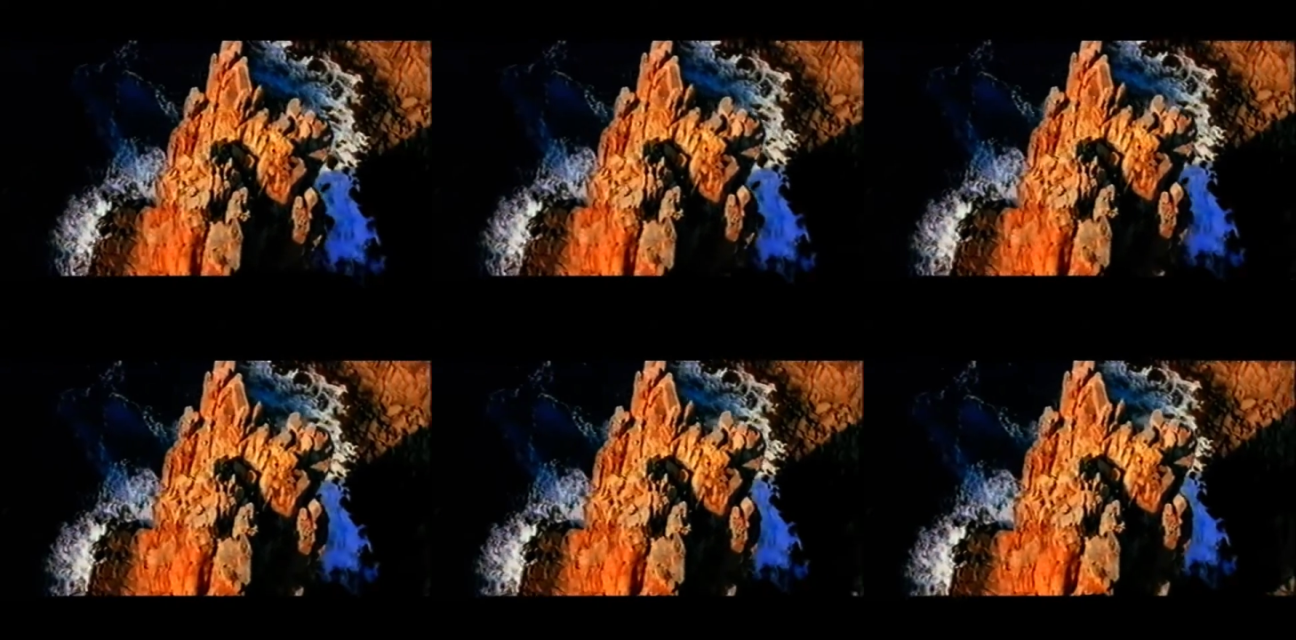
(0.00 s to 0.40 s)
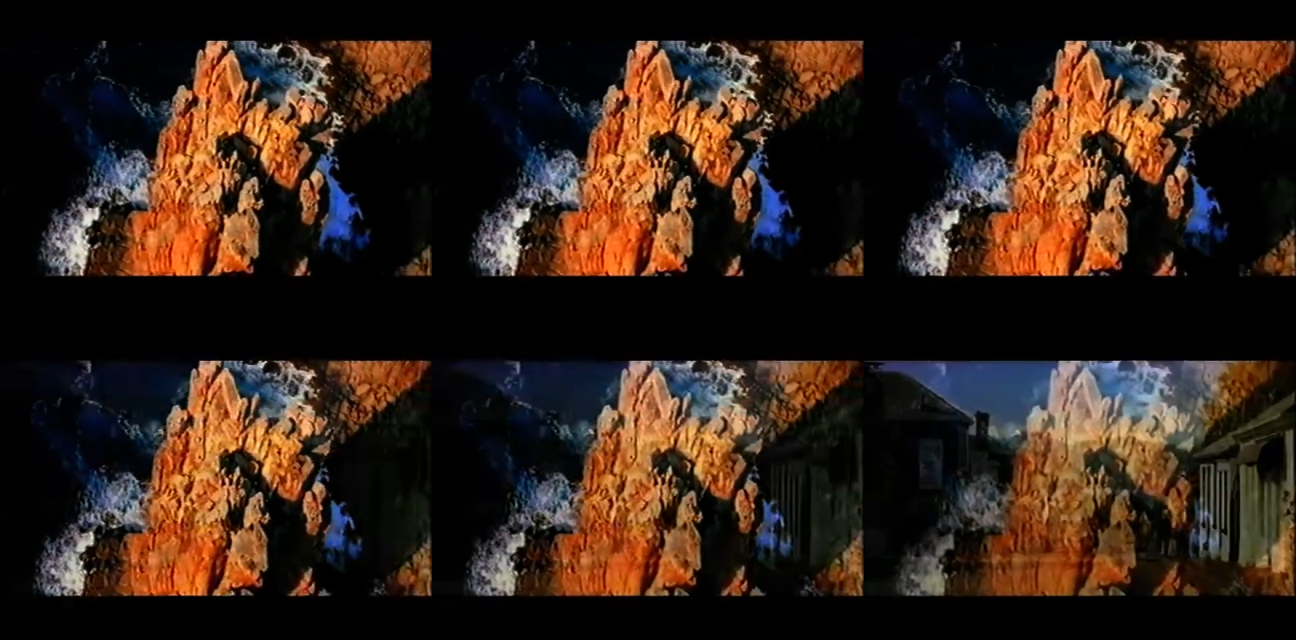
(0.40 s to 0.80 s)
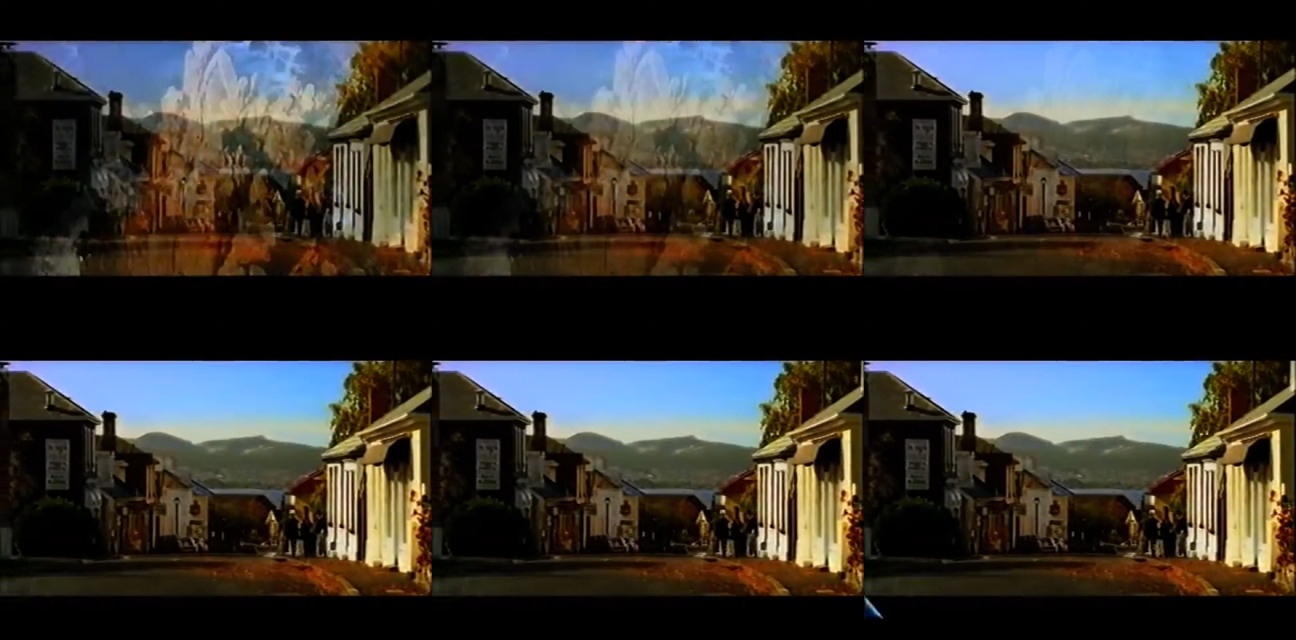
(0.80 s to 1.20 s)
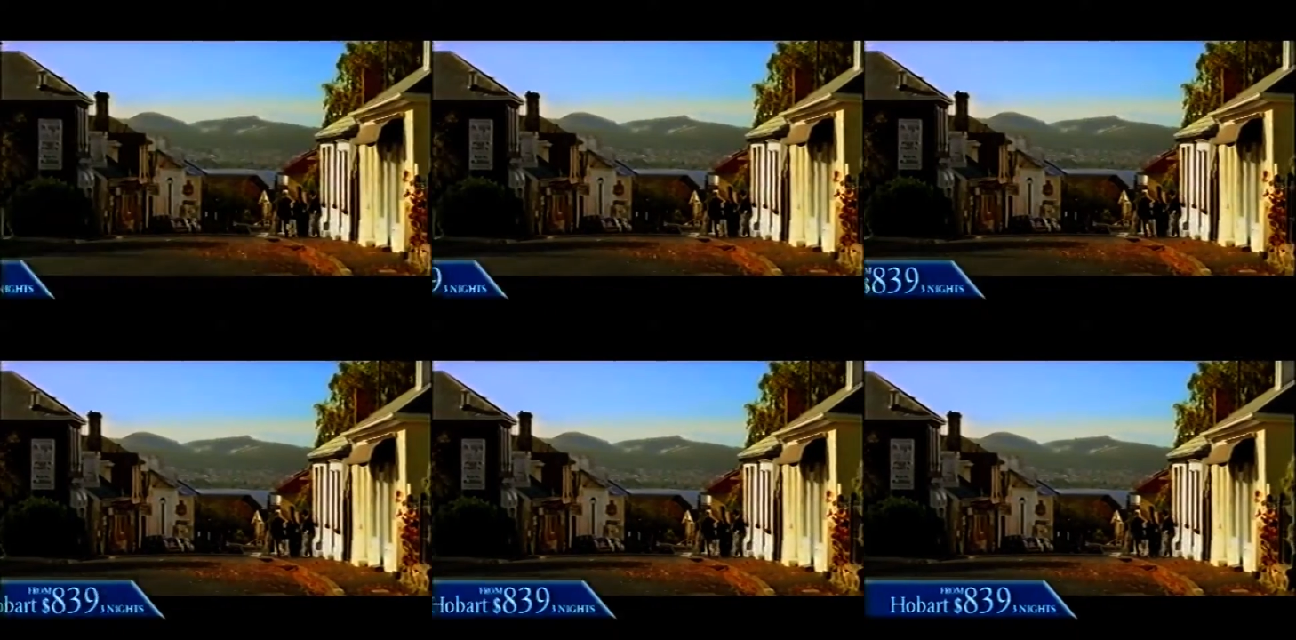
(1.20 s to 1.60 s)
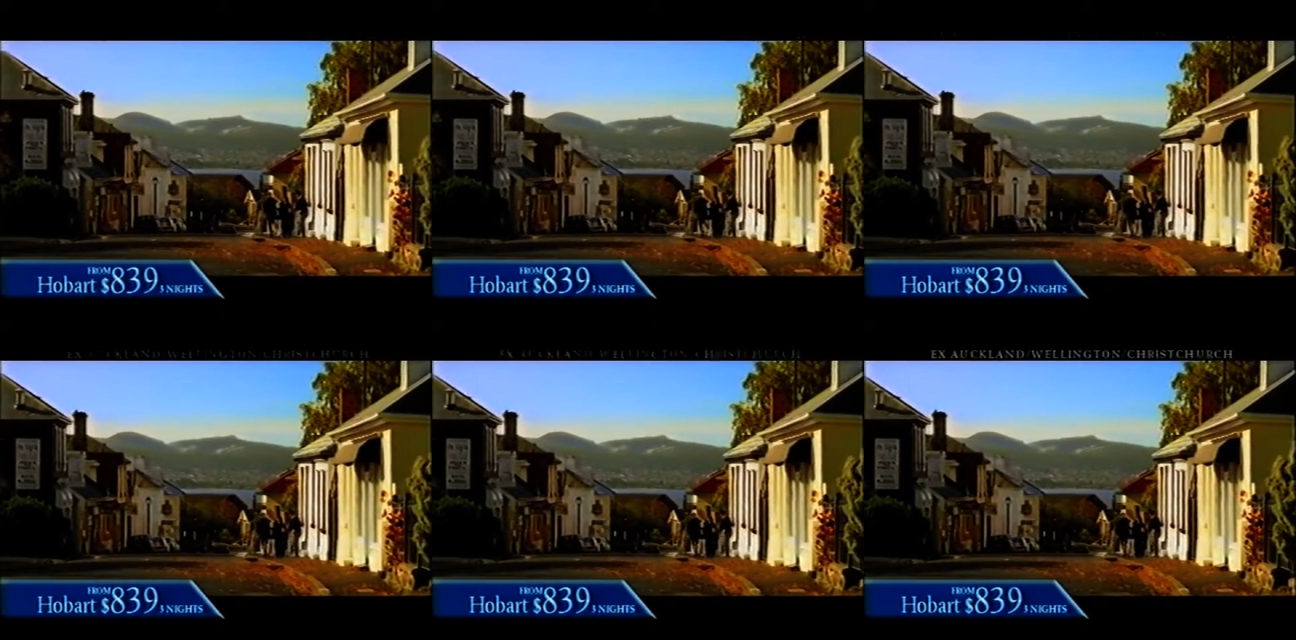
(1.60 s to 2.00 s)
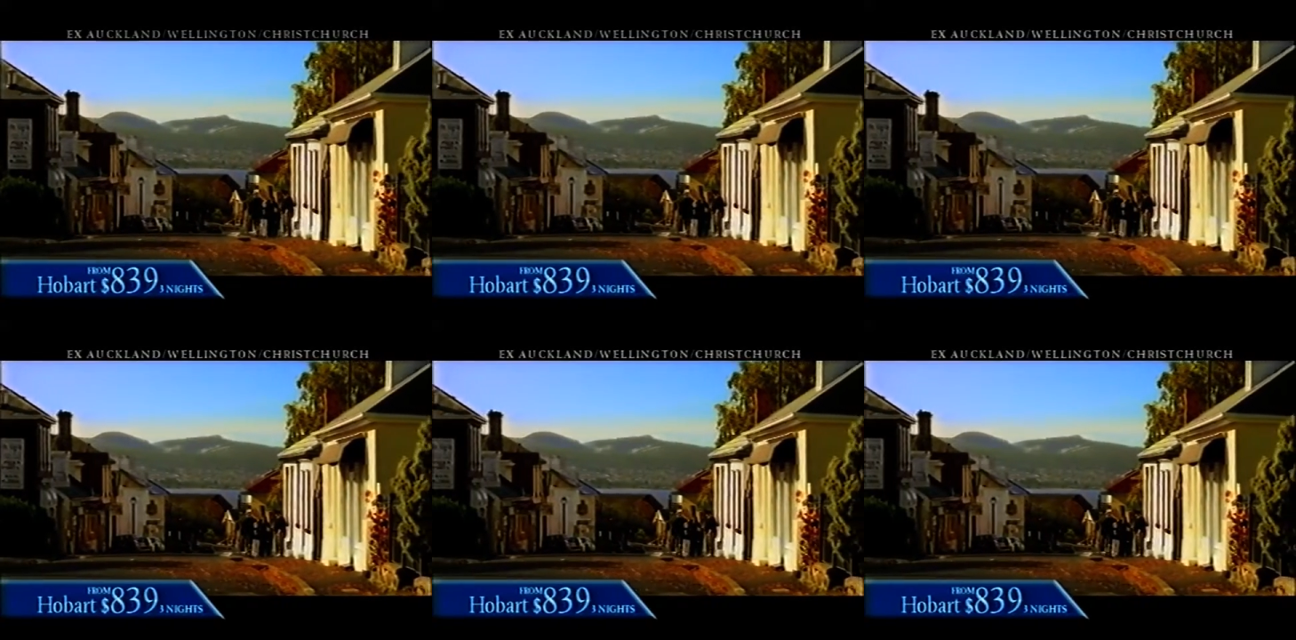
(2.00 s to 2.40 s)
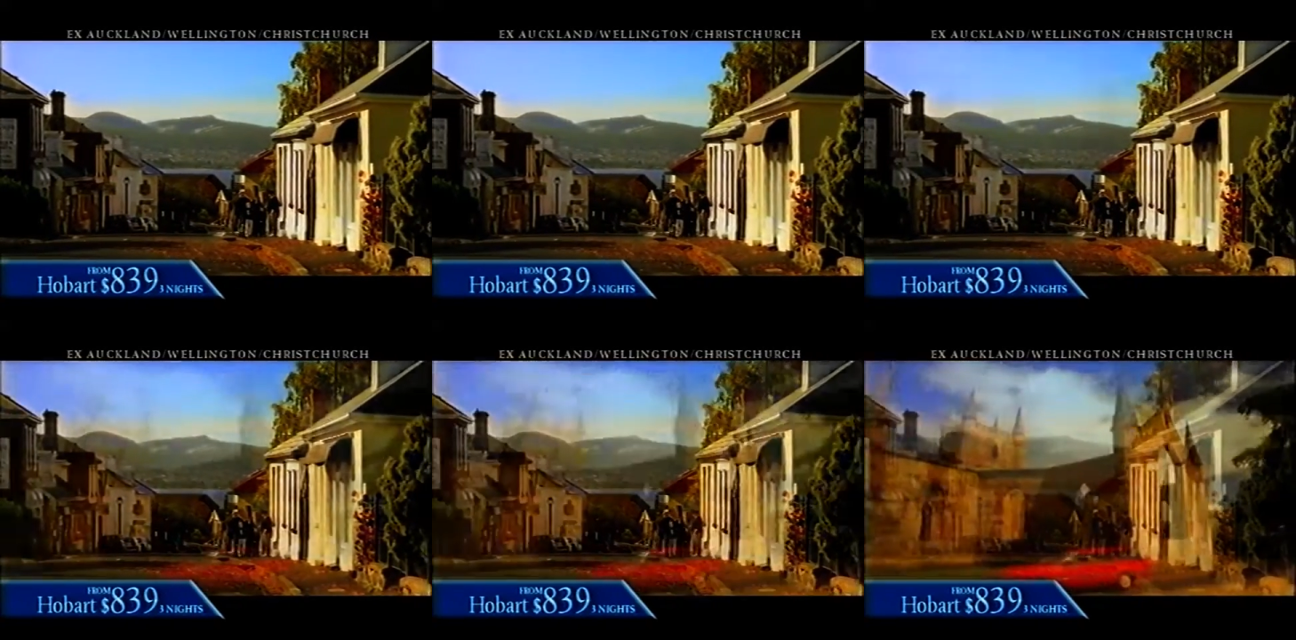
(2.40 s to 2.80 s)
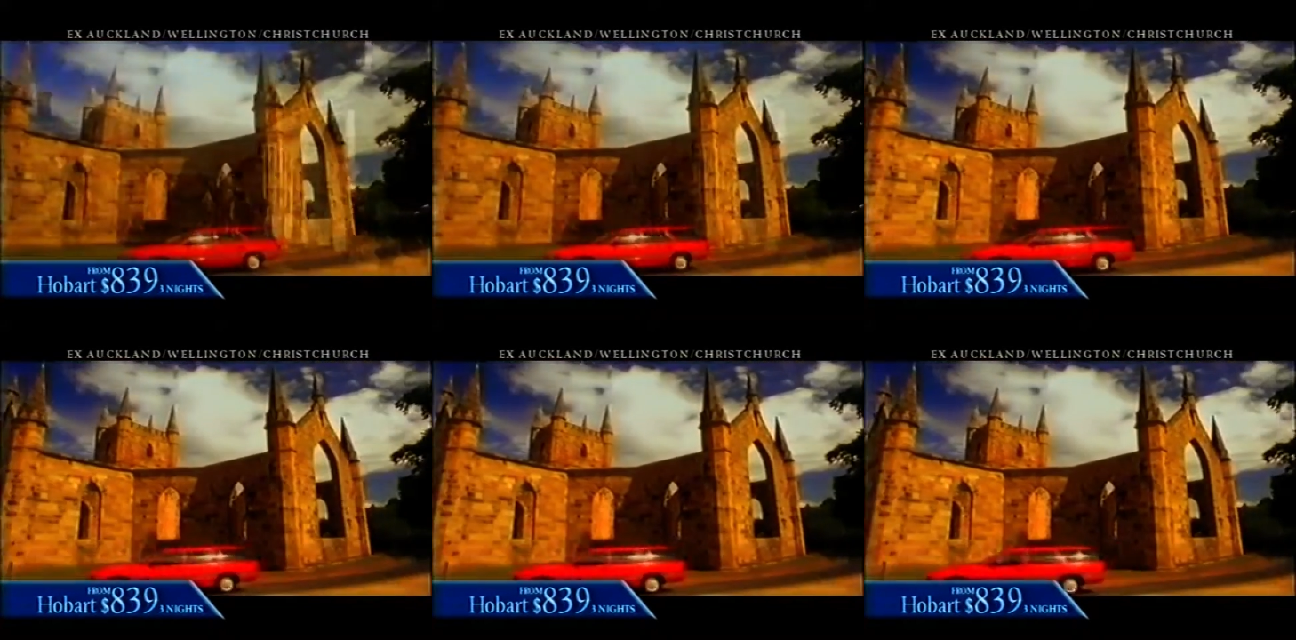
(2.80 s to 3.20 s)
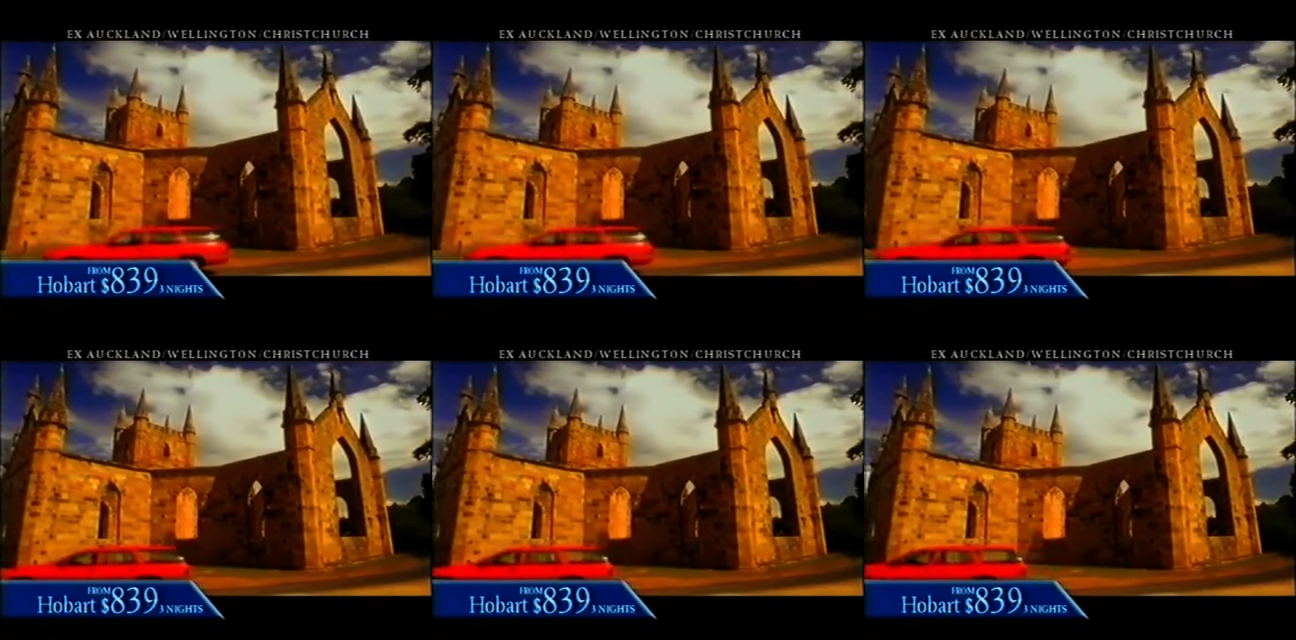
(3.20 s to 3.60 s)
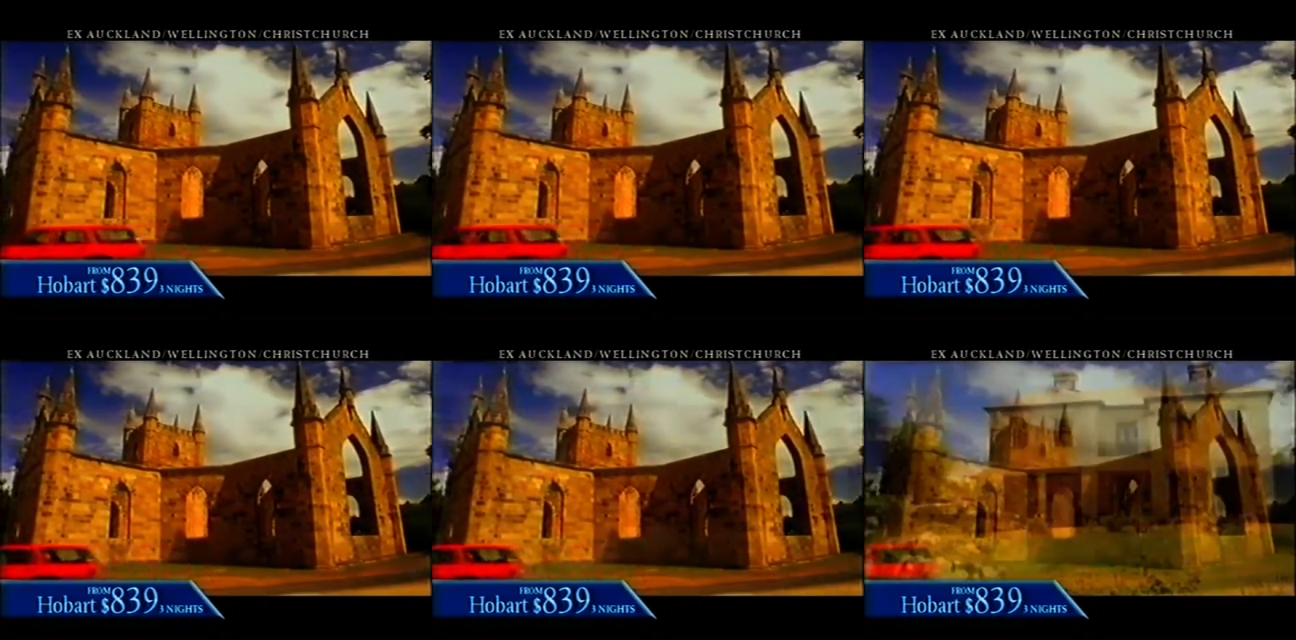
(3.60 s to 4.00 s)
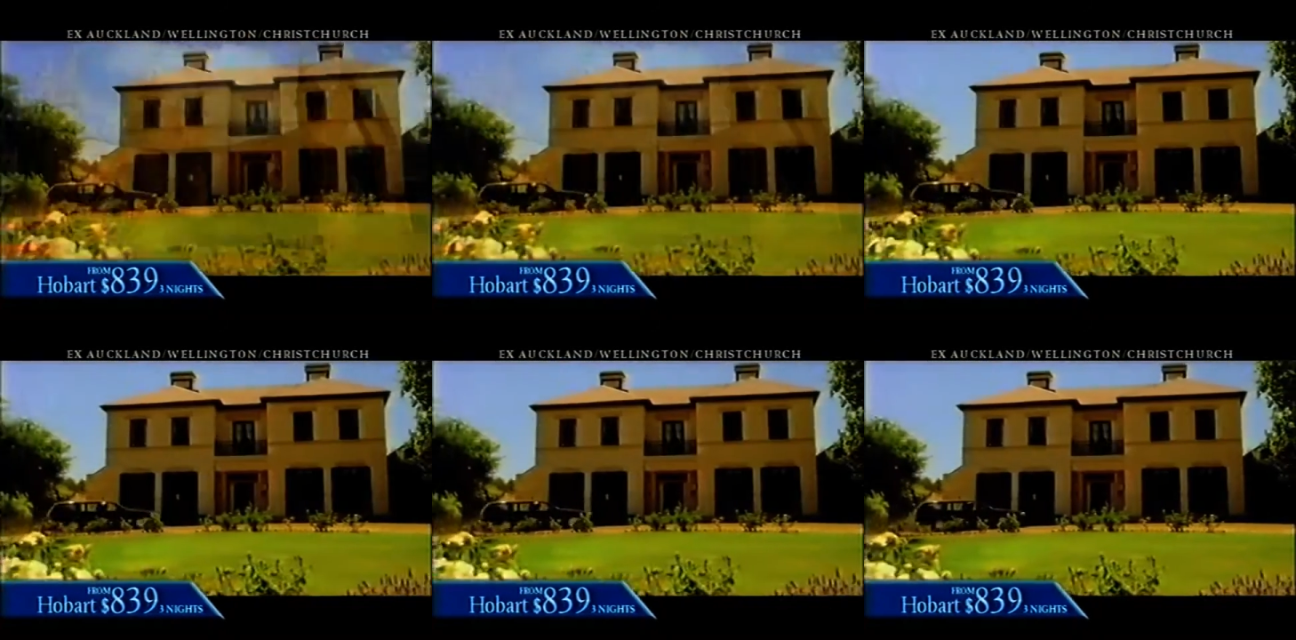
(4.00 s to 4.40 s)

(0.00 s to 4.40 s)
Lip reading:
No face is visible, so there are no lips to read.